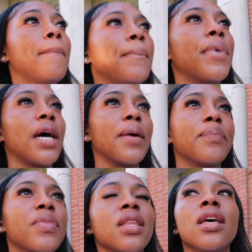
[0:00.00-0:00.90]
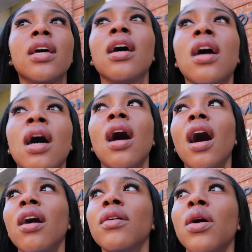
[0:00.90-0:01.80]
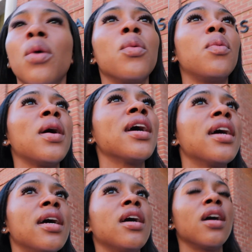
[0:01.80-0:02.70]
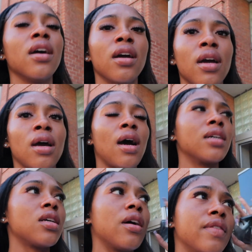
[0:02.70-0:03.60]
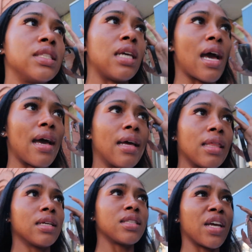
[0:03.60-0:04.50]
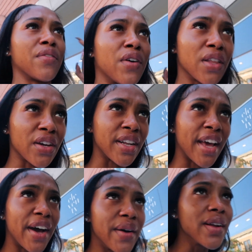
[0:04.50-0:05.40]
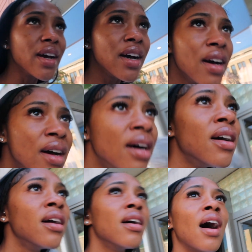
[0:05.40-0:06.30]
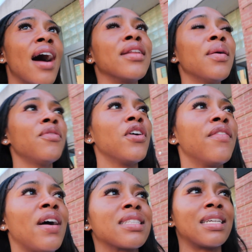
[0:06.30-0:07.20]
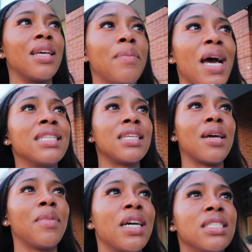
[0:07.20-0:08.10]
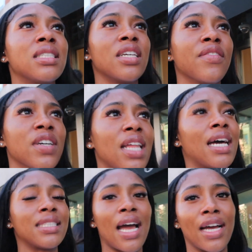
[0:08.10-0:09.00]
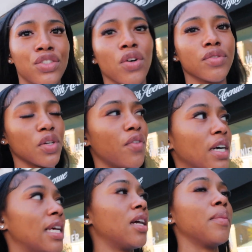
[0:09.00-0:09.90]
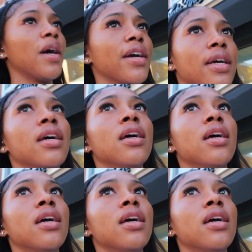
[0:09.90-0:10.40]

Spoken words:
But I don't know where I saw Aritzia at. I think it's like further down. I know for a fact I didn't pass it yet, but I just didn't realize that I had drove so far down to park.